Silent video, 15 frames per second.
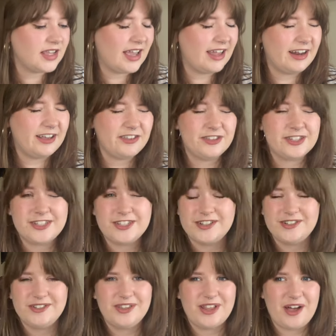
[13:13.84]
and I
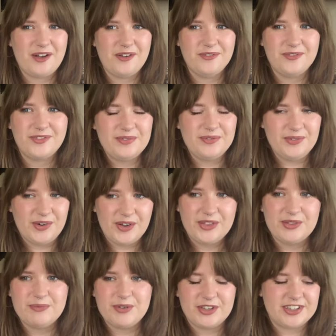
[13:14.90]
still love what
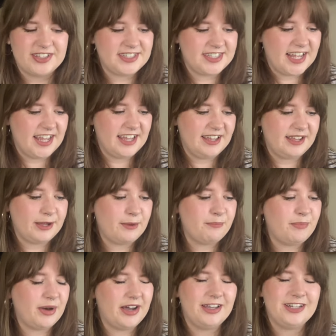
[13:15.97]
the book is saying,
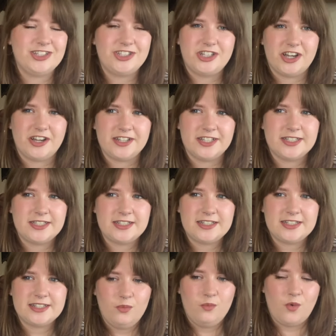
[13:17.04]
but it
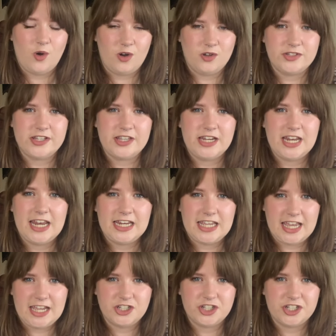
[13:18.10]
just wasn't
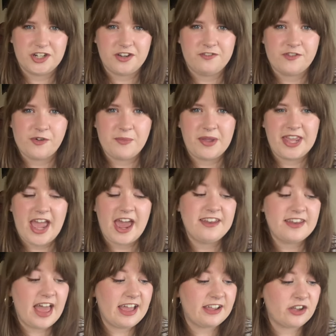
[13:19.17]
engaging enough for me.
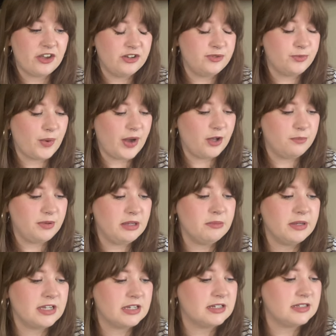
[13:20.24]
And that could well be
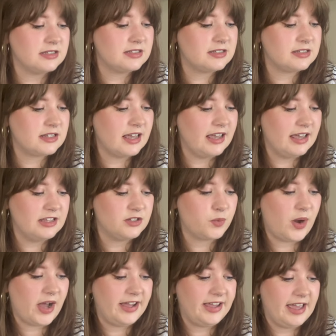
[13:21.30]
because it is
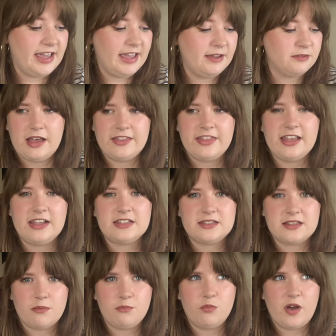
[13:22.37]
YA. I think
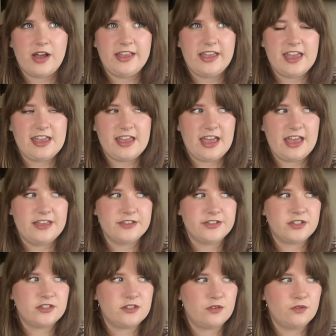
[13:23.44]
some YA
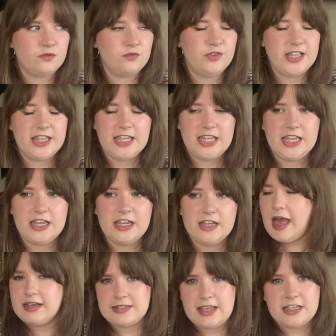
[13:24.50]
is really
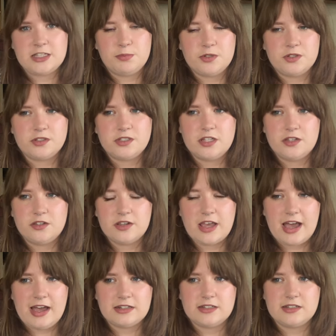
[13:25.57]
accessible to
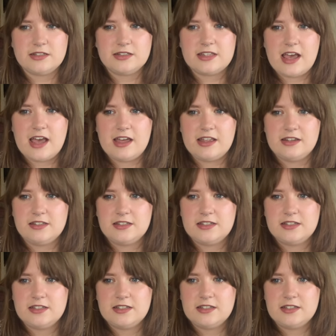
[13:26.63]
adults and
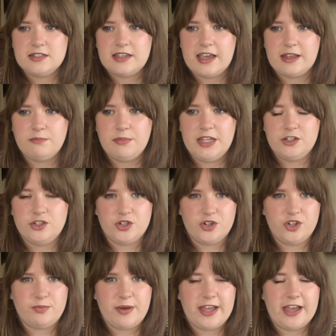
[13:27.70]
can be
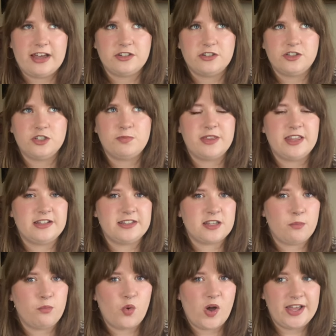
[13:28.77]
enjoyed by adults, but then
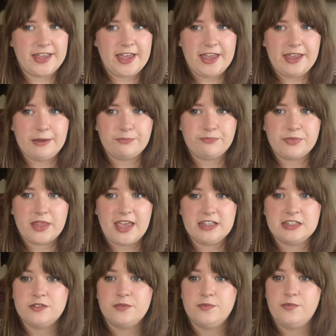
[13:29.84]
some YA
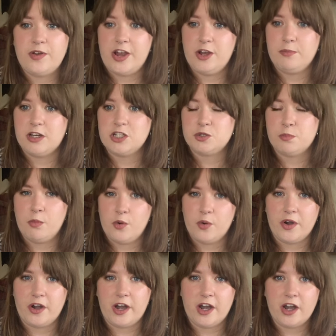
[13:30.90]
is very much
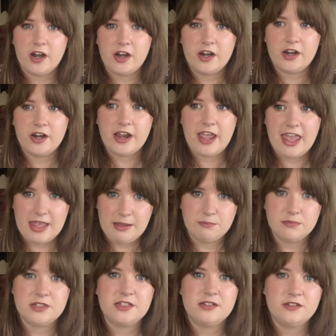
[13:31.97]
more
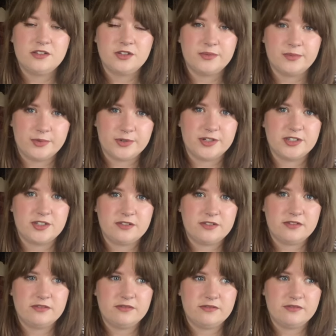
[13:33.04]
aimed towards
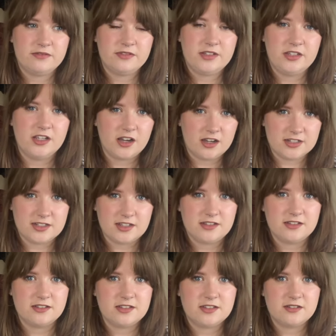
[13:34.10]
young
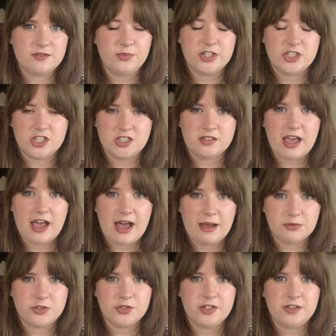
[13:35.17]
adults, which is
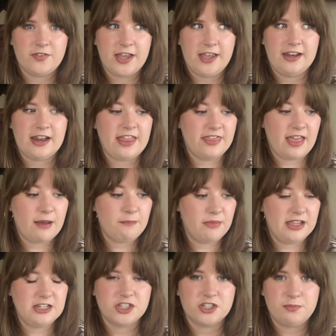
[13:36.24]
absolutely fine, and that
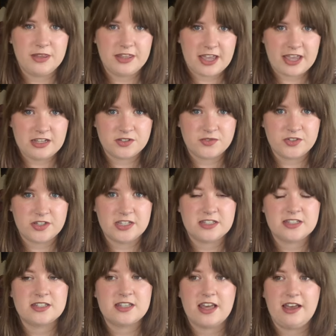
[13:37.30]
might just be the case for
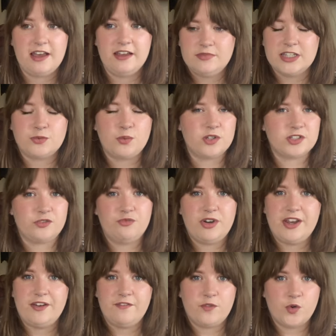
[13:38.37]
this, that this wasn't
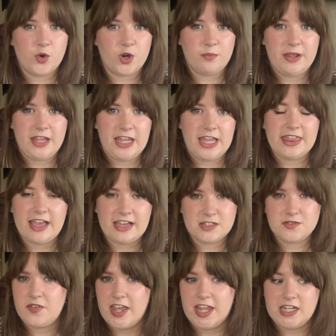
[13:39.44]
written for me, and that's
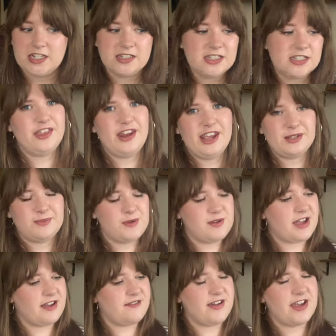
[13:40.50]
fine. The next
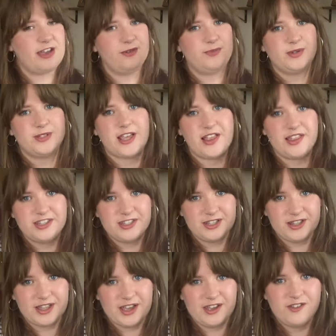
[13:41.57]
book I read was A Little
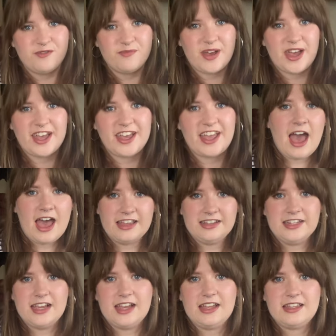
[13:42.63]
Life by
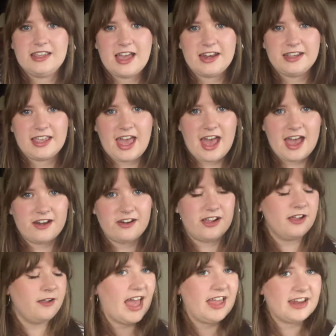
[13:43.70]
Hanya
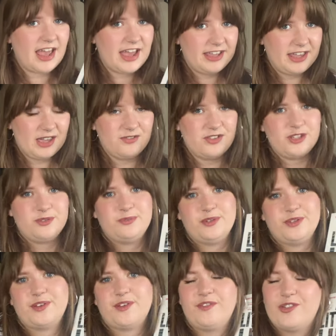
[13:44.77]
Yanagihara, and I gave this
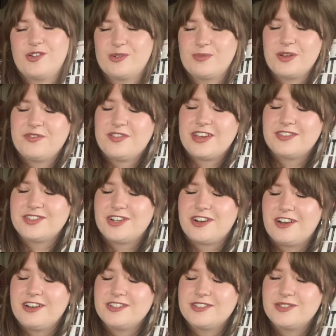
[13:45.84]
book 4.5
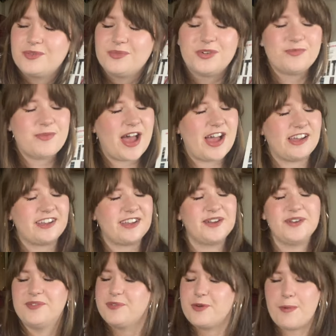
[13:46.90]
stars. We're back
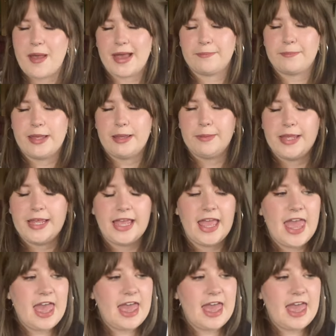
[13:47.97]
baby.